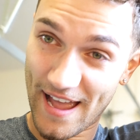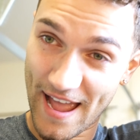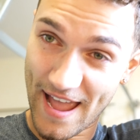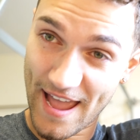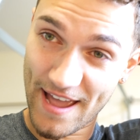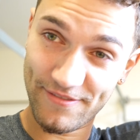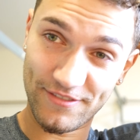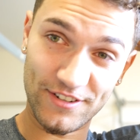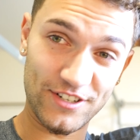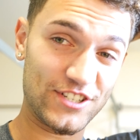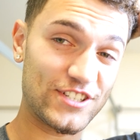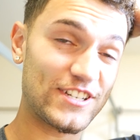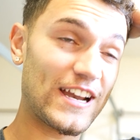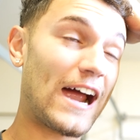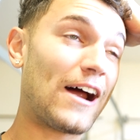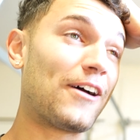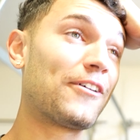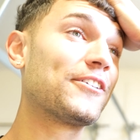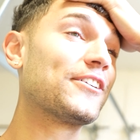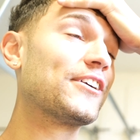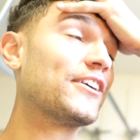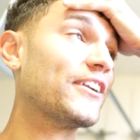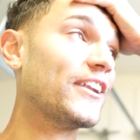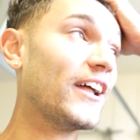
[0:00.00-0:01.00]
I haven't
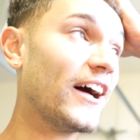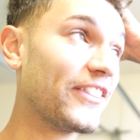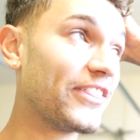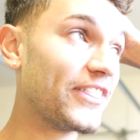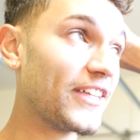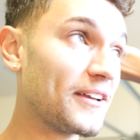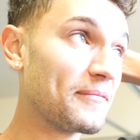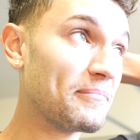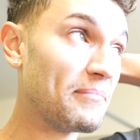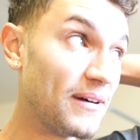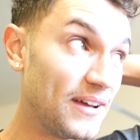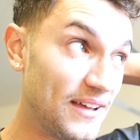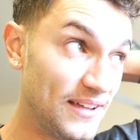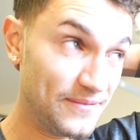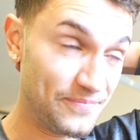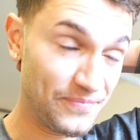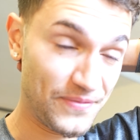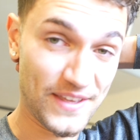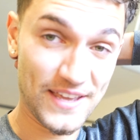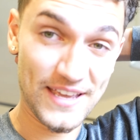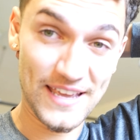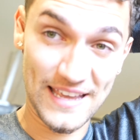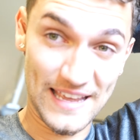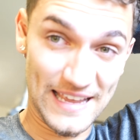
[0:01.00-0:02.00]
showered or nothing,
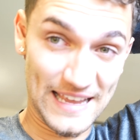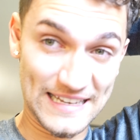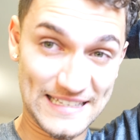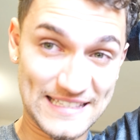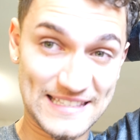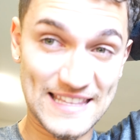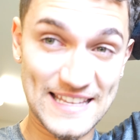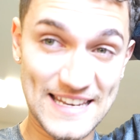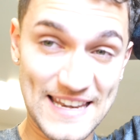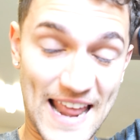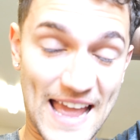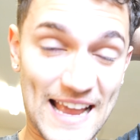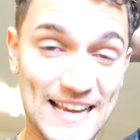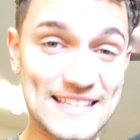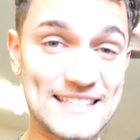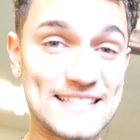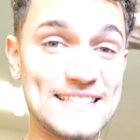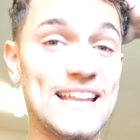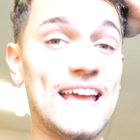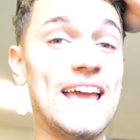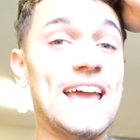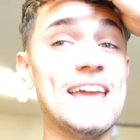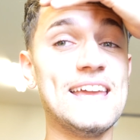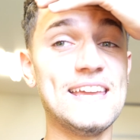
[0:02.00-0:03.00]
but it's the next
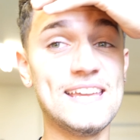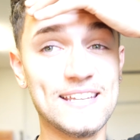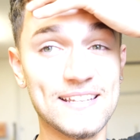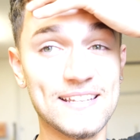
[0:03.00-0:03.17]
day.